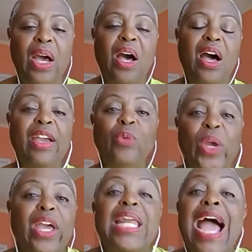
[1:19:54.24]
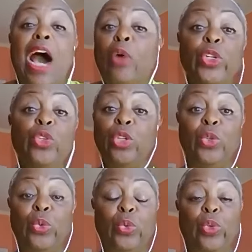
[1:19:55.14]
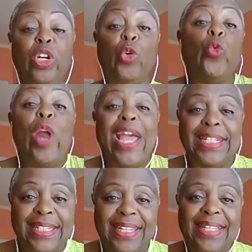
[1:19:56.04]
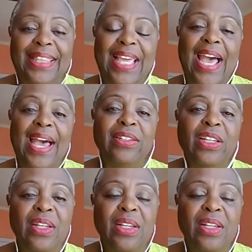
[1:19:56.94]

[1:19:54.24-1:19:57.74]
And how do you correct that